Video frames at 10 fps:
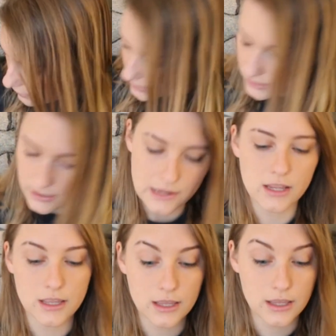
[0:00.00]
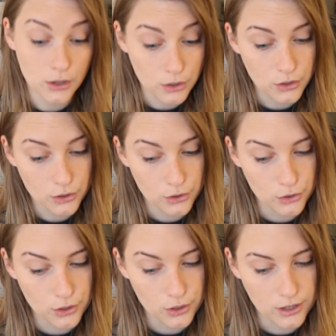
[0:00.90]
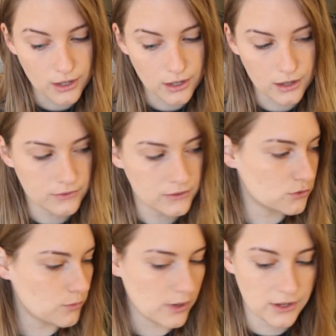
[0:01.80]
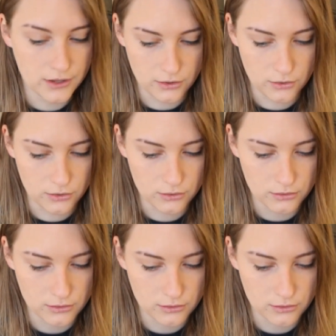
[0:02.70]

This is down here, and this is right here.